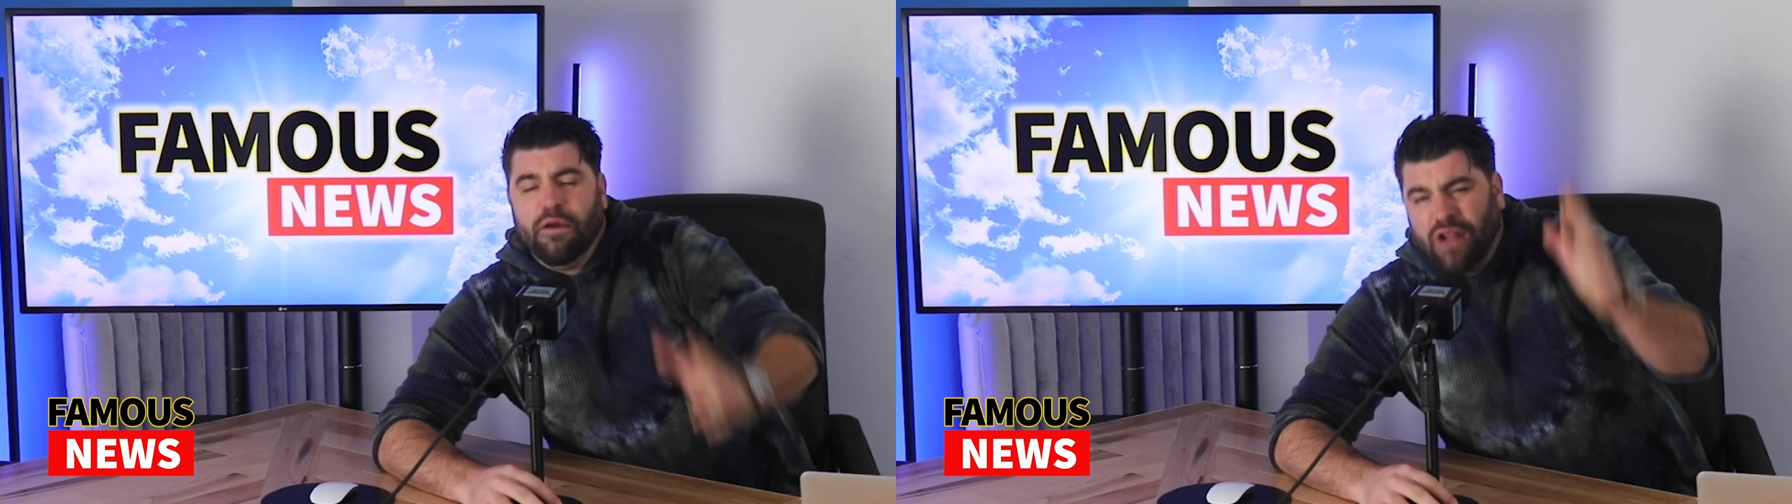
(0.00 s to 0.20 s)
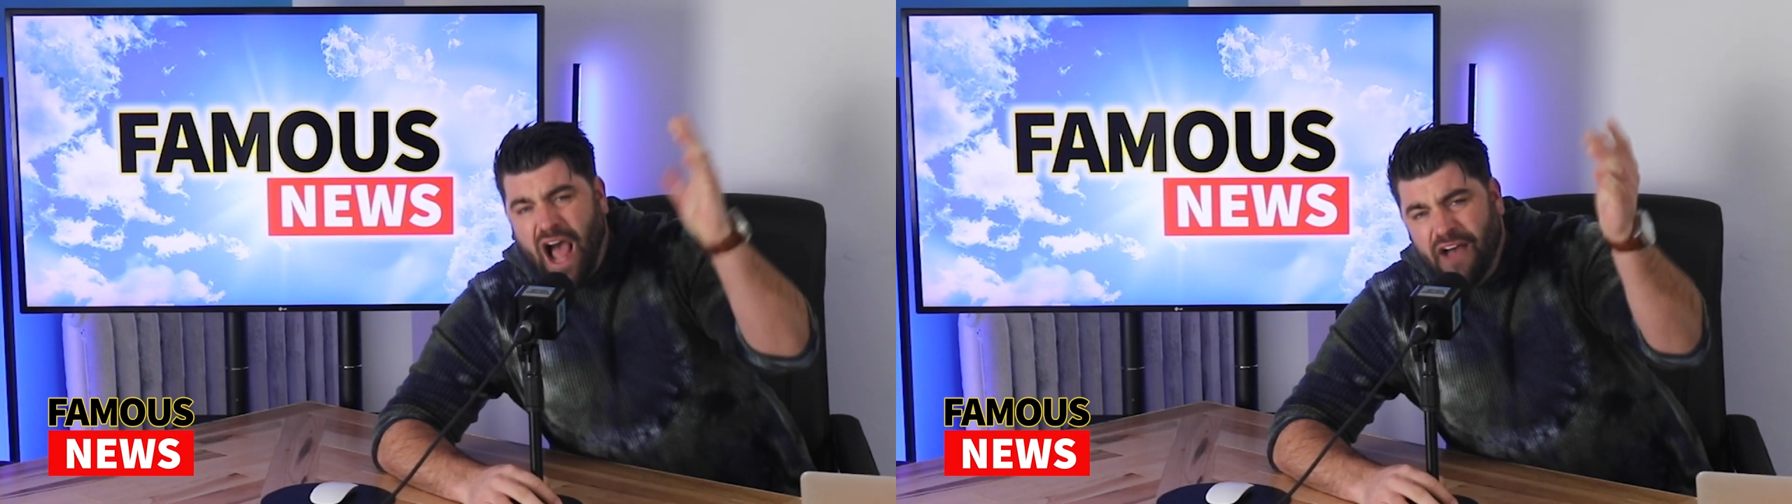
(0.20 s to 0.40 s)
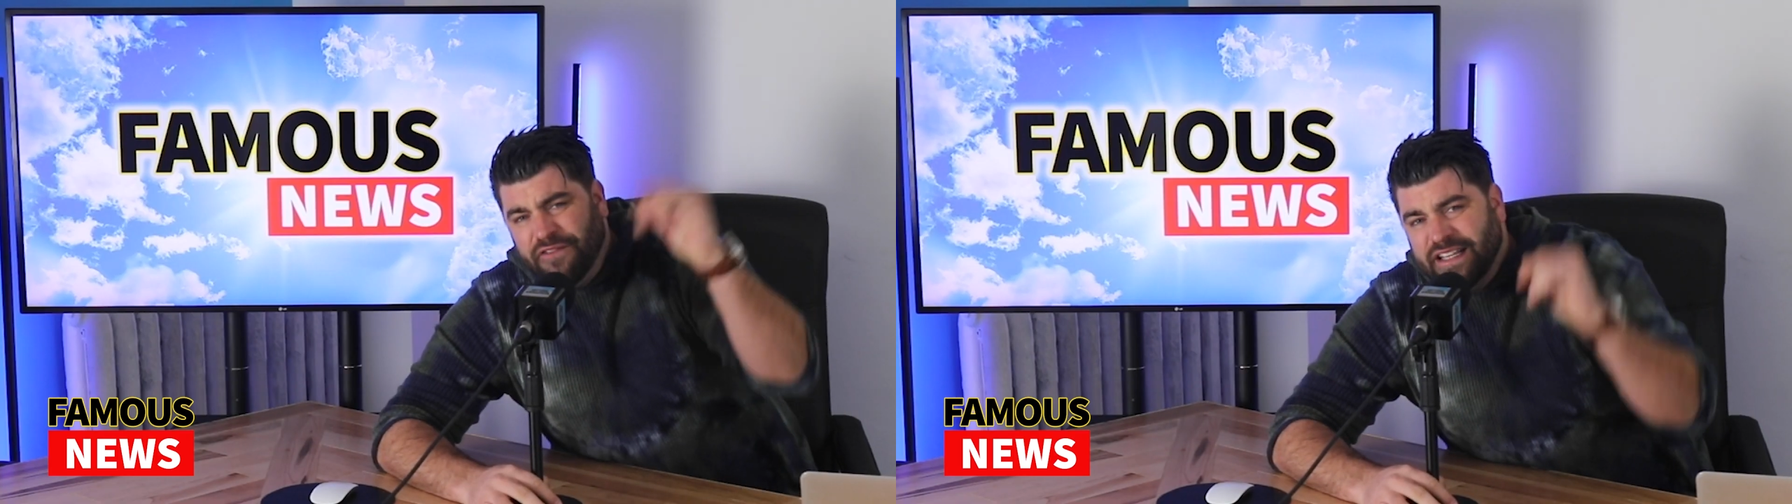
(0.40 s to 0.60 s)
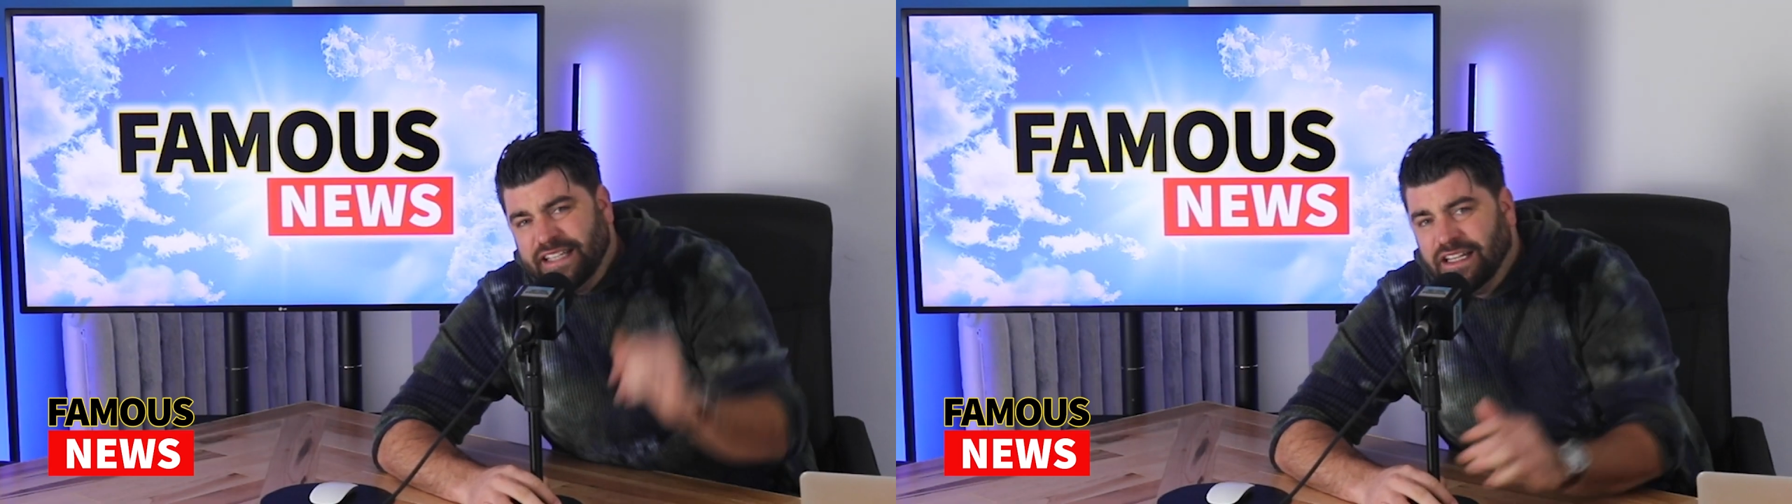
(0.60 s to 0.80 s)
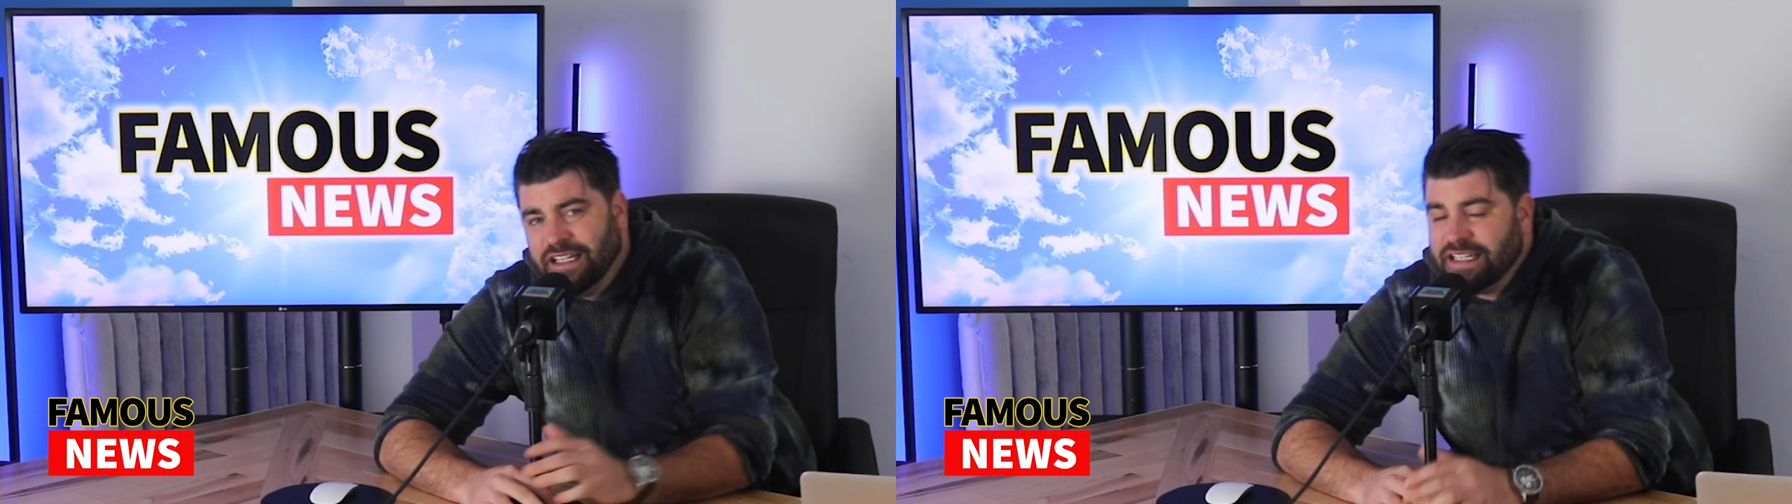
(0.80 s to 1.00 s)
Now,
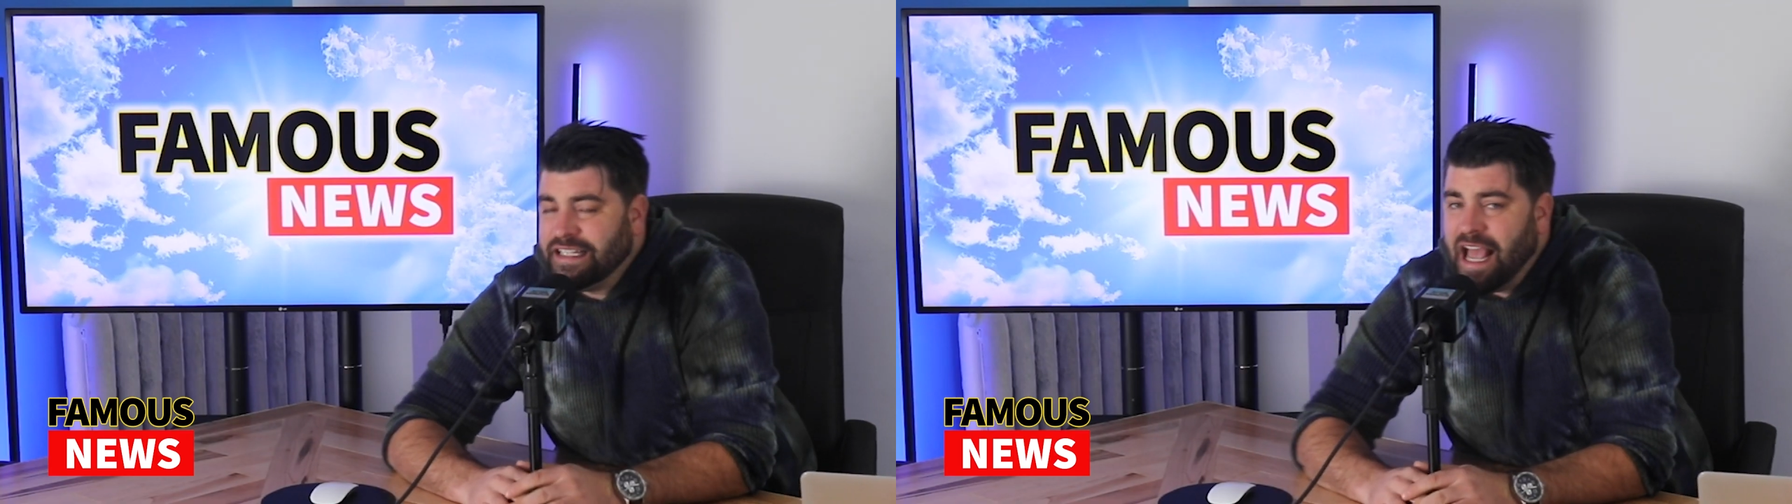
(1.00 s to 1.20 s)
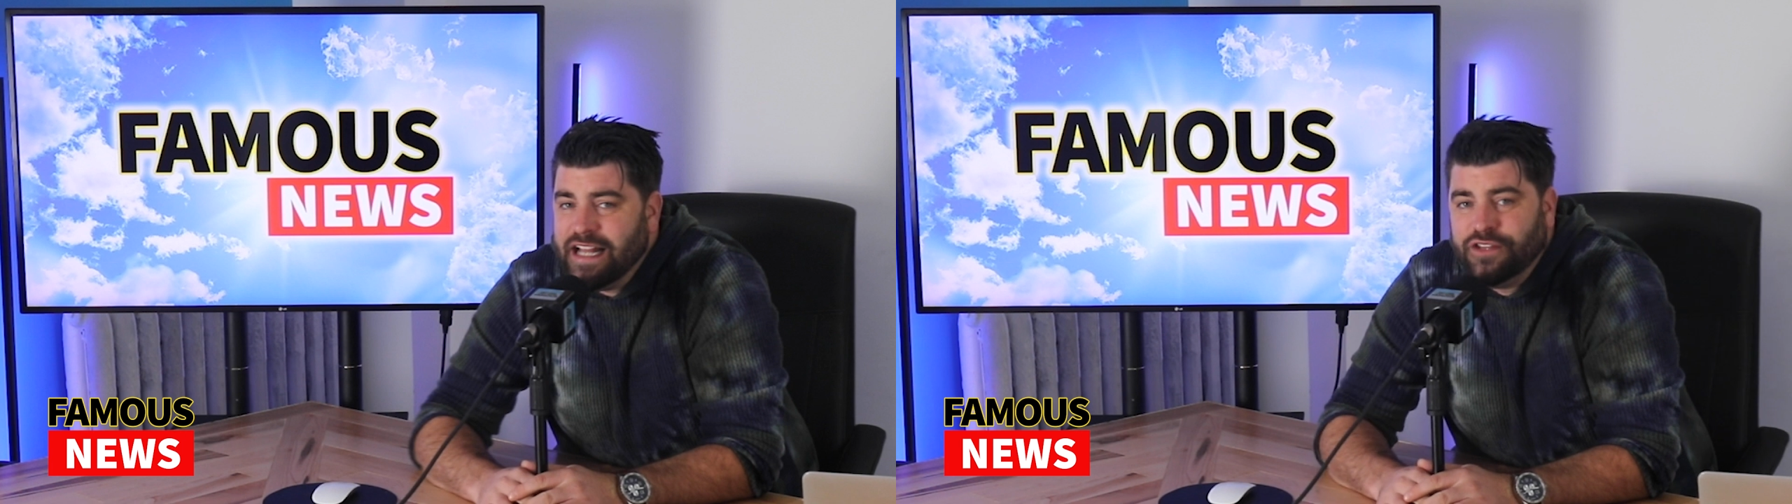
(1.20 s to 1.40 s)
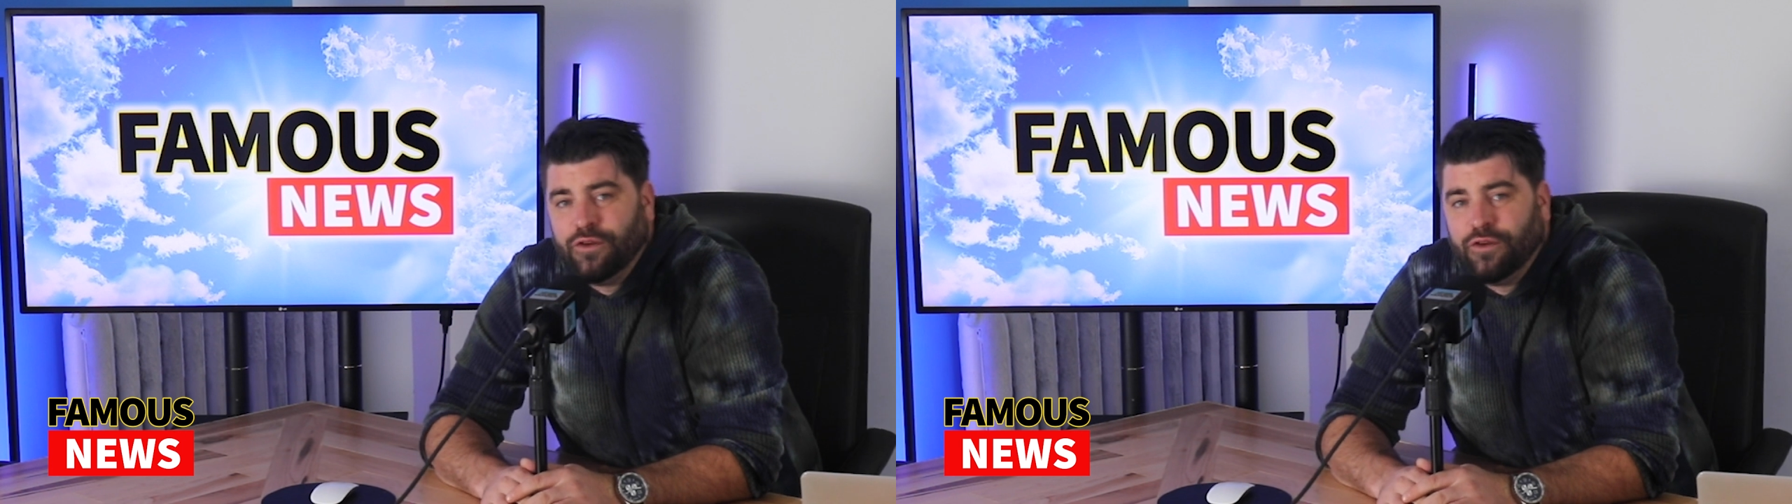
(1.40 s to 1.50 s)
Coffeezilla decided